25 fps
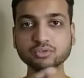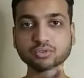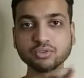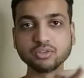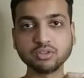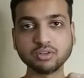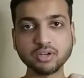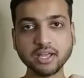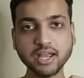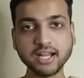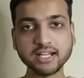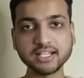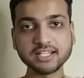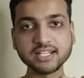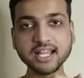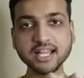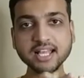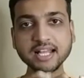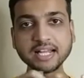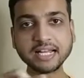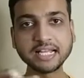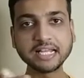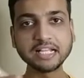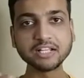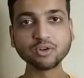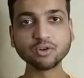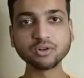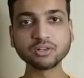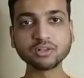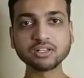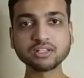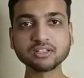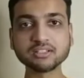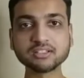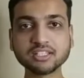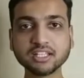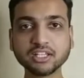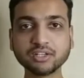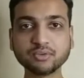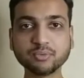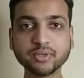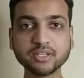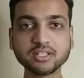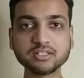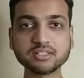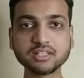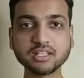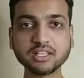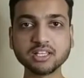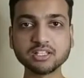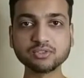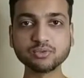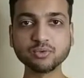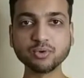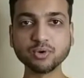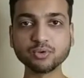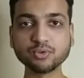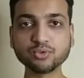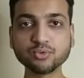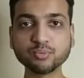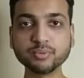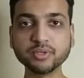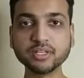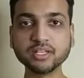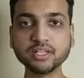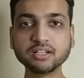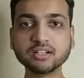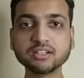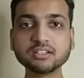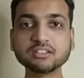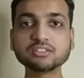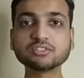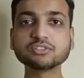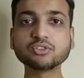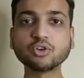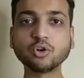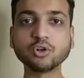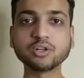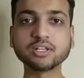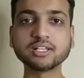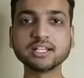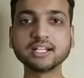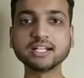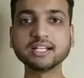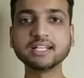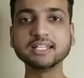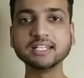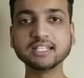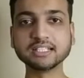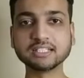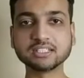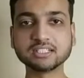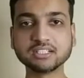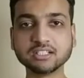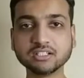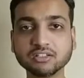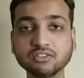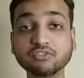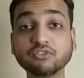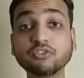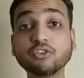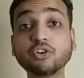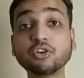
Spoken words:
So the entire in-order sequence is going to be a sorted list